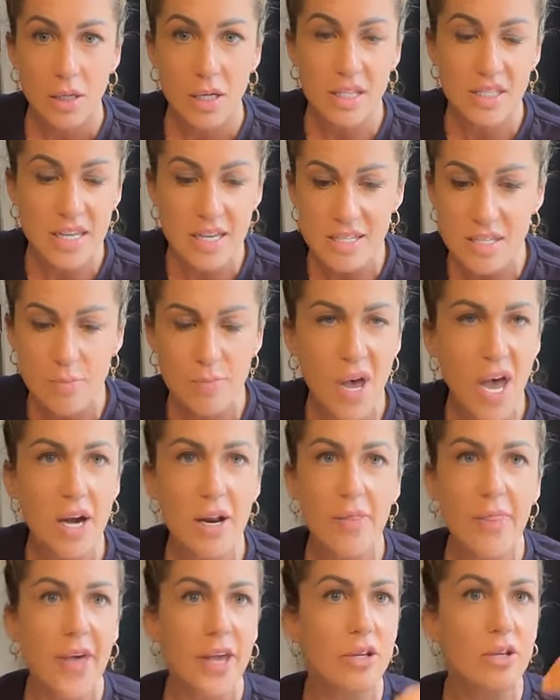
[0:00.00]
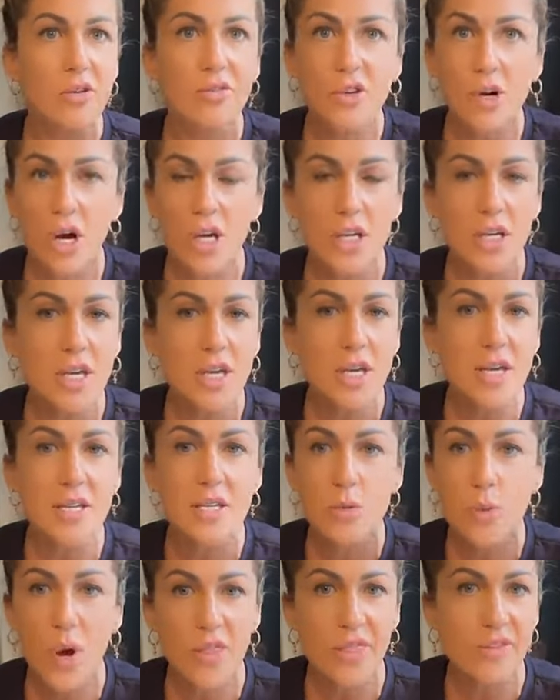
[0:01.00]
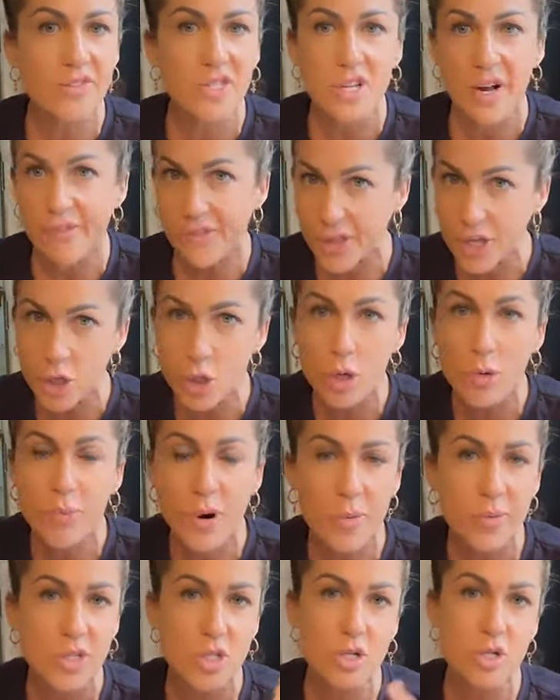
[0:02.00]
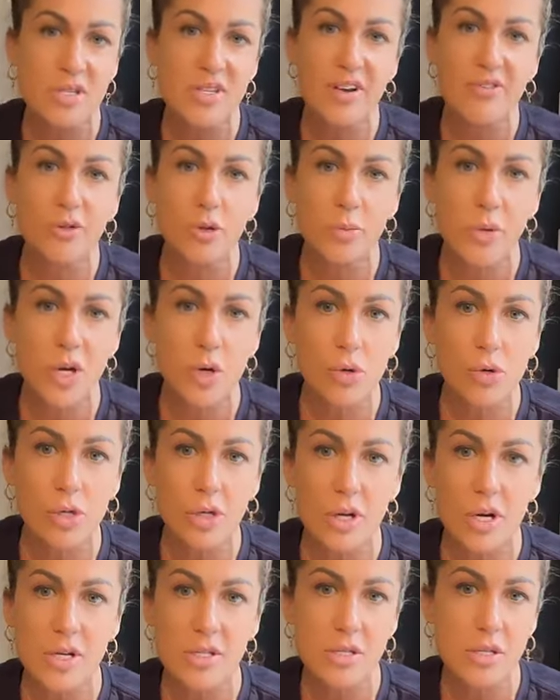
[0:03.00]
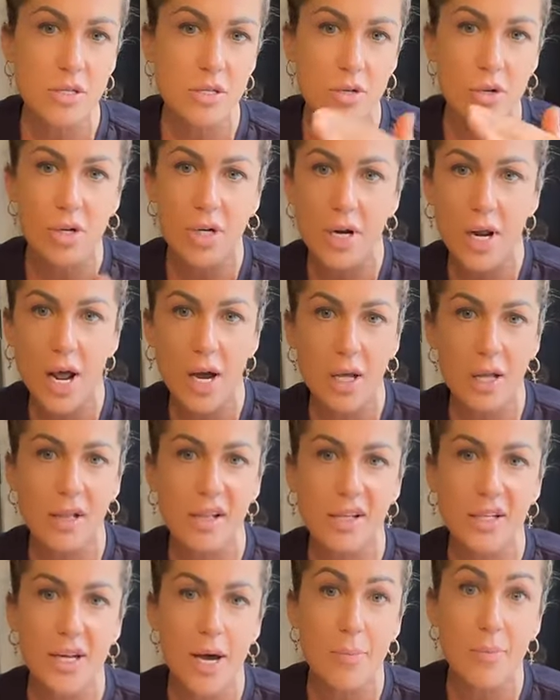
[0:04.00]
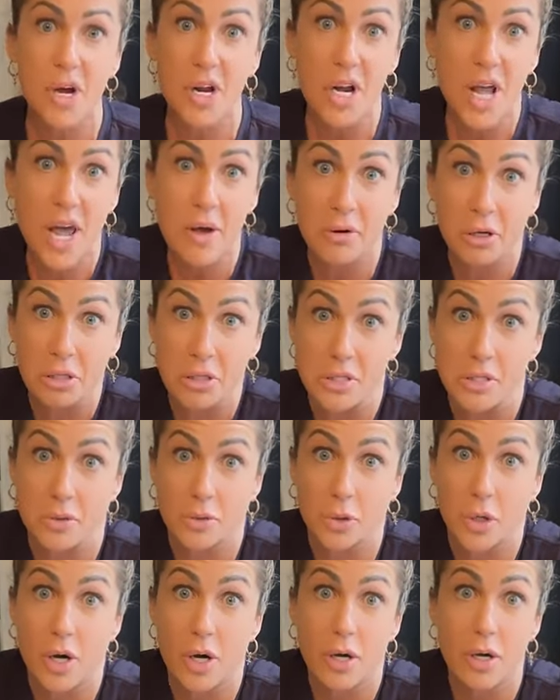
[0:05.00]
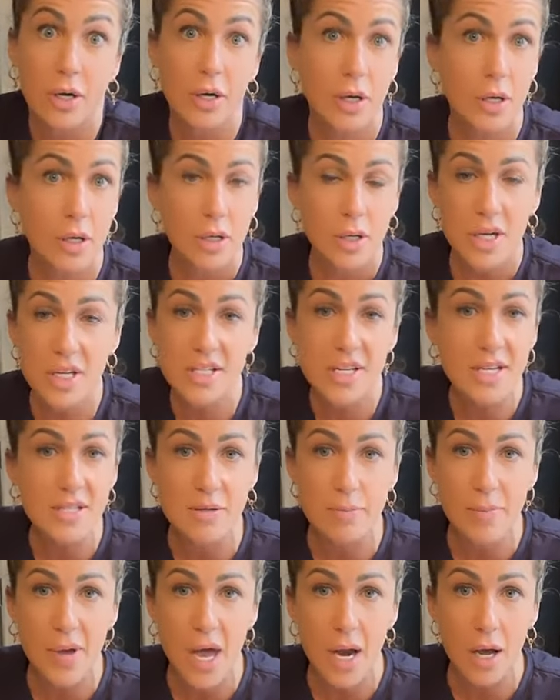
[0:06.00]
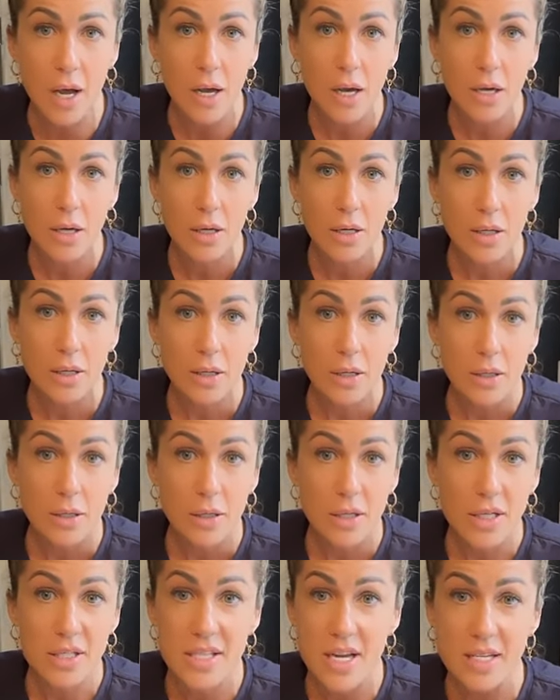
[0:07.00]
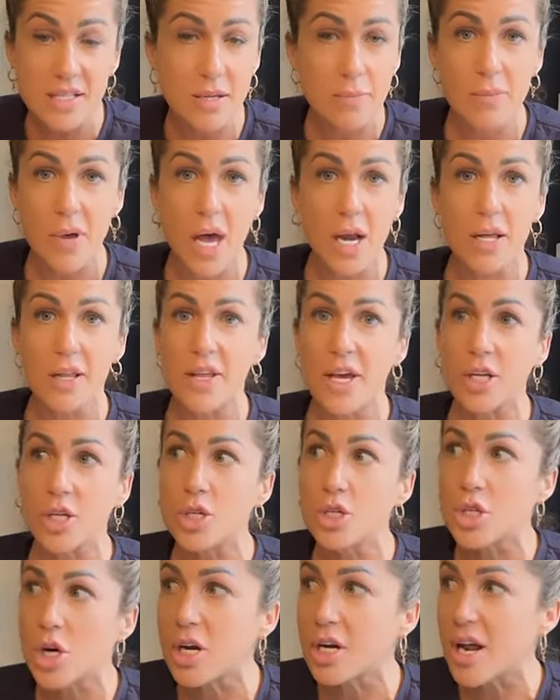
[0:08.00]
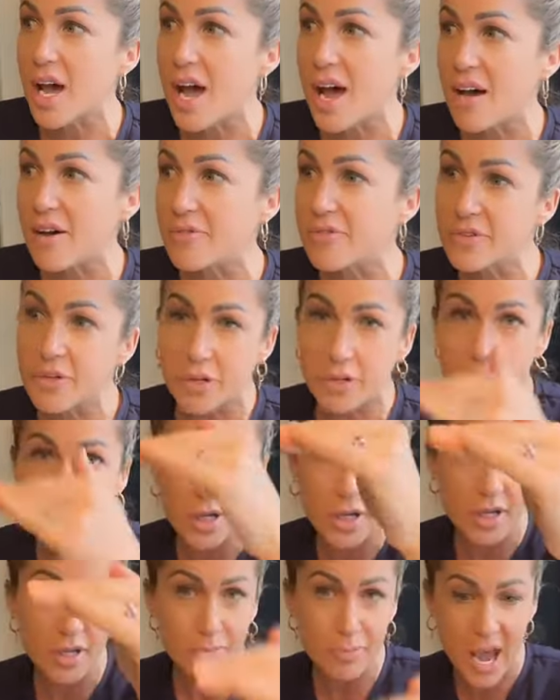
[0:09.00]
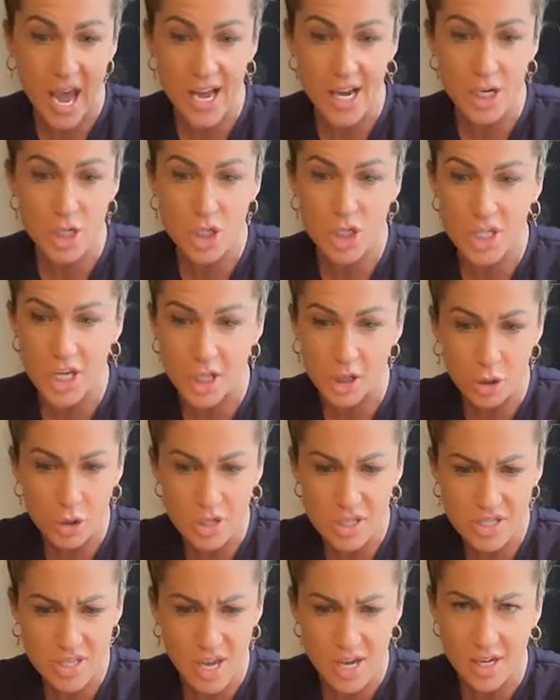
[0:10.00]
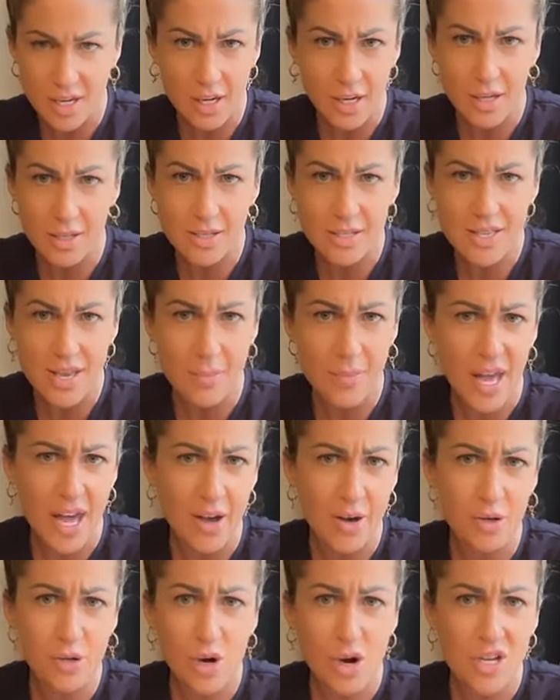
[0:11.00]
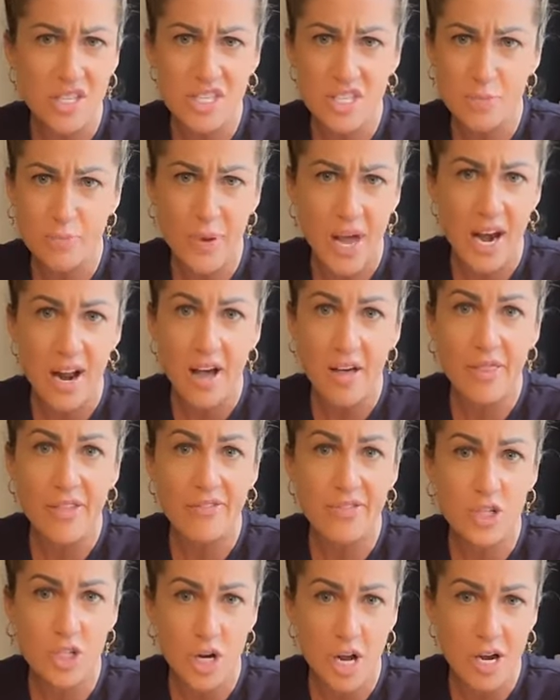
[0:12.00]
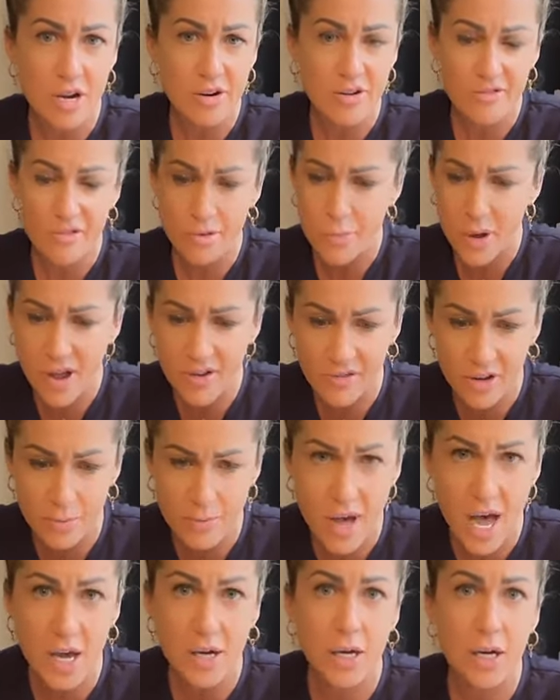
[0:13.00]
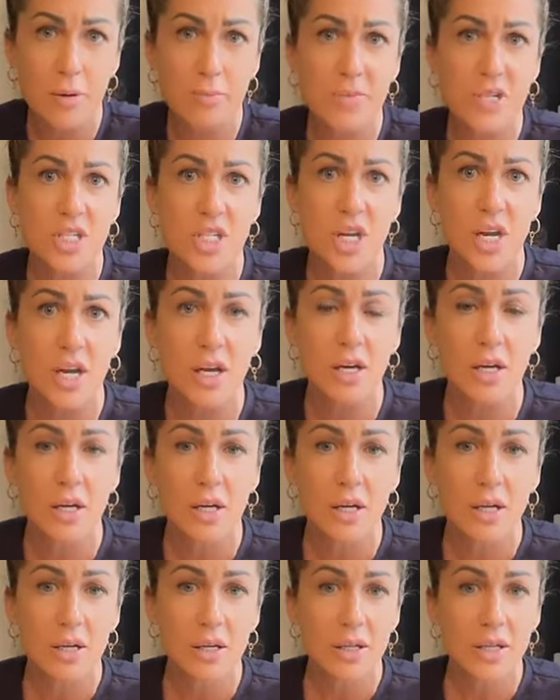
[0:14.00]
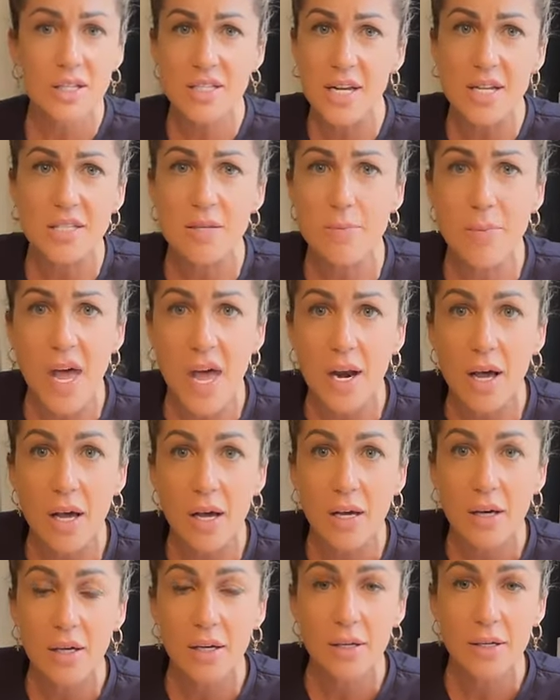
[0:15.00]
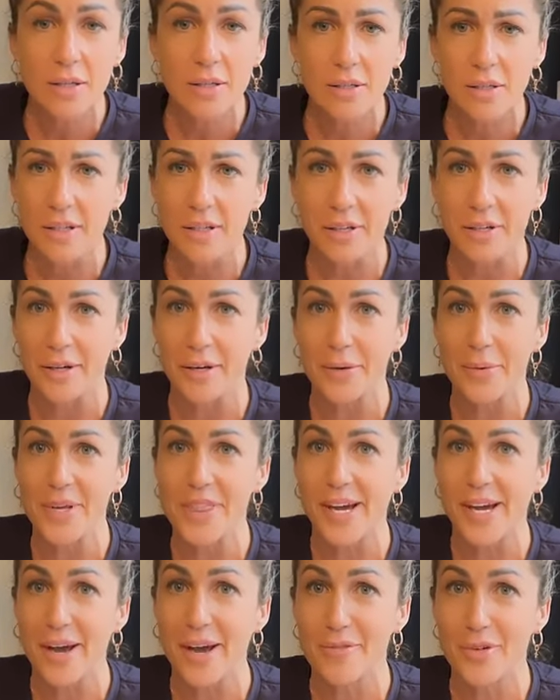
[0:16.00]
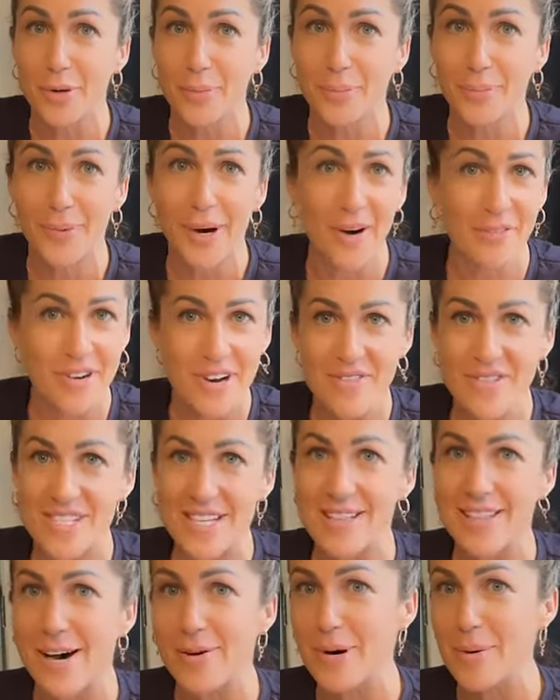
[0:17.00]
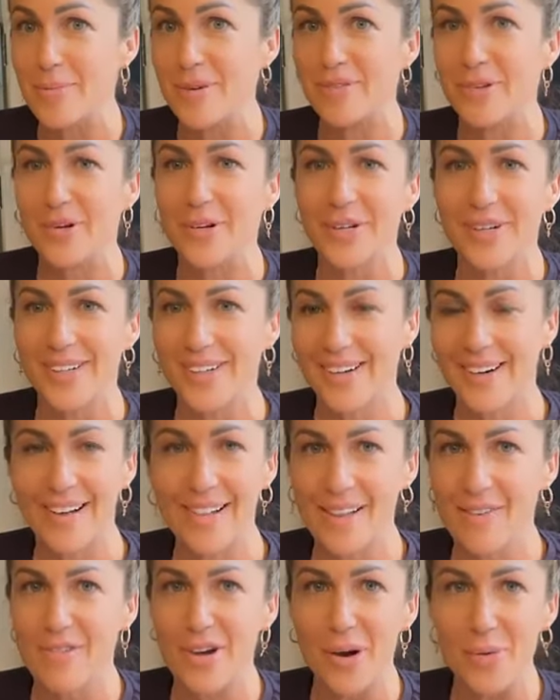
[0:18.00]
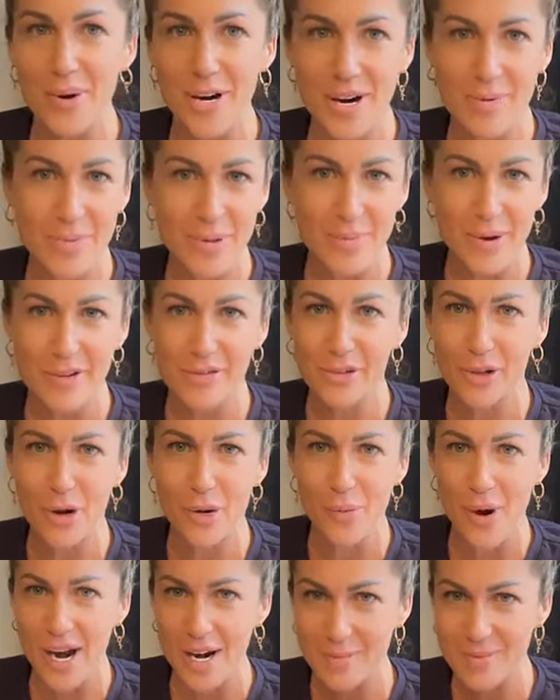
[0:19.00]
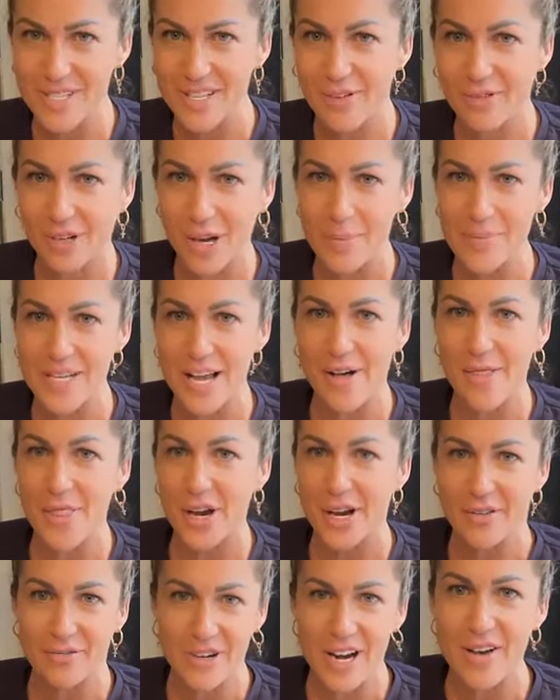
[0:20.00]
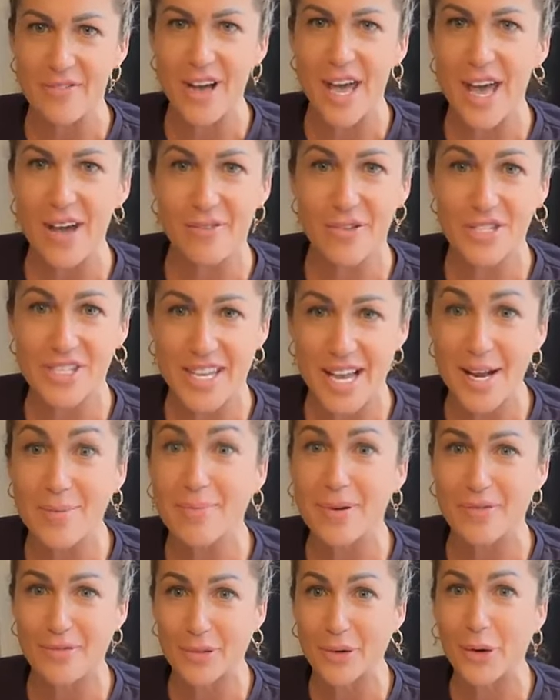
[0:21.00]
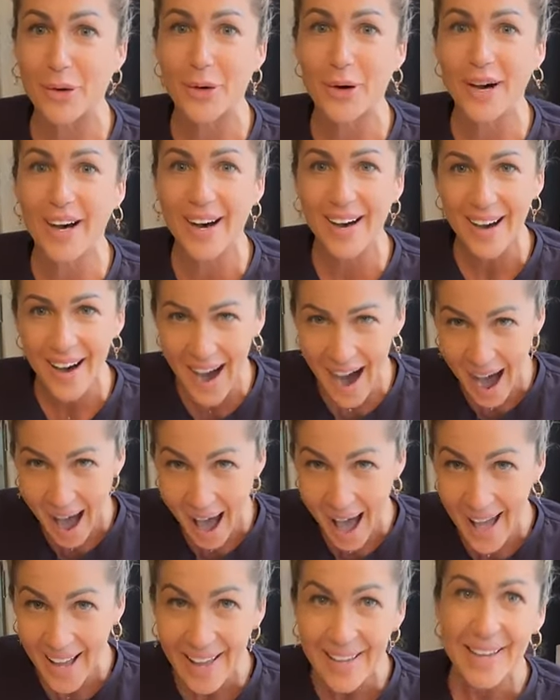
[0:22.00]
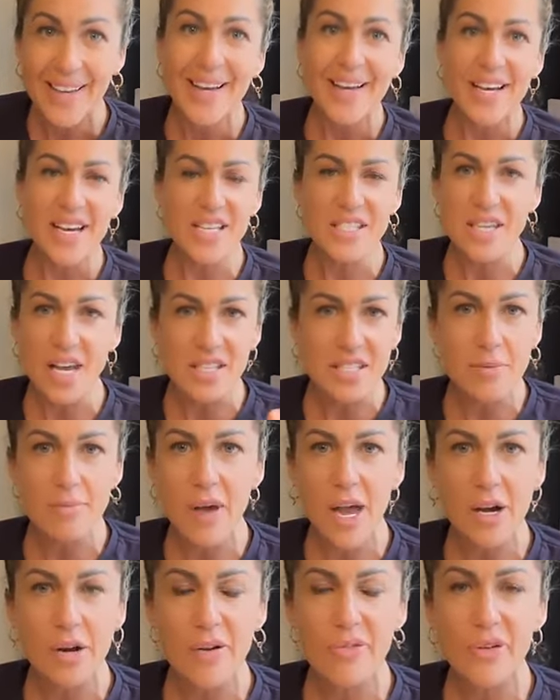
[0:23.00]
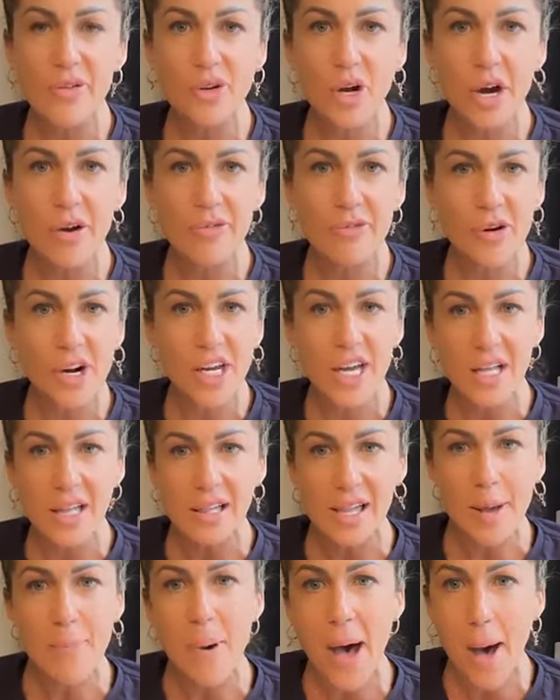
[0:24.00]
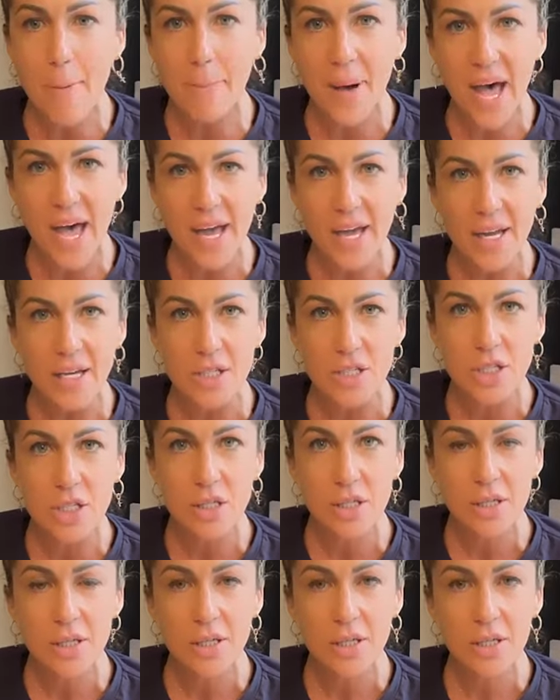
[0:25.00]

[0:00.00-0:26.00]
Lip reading: It doesn't matter that you've got years worth of stuff that you promised yourself would be organized and sorted out and cleaned up by now, and it's still not. It doesn't matter. It doesn't matter that you don't have the page that looks like it somehow got spat out the vagina of a perfect marketing machine. It doesn't matter. I don't know where that came from. I've never said that one before. I love how when I'm in my flow, random stuff comes out that I've never ever said before. It doesn't matter if you've got a freaking clip art page.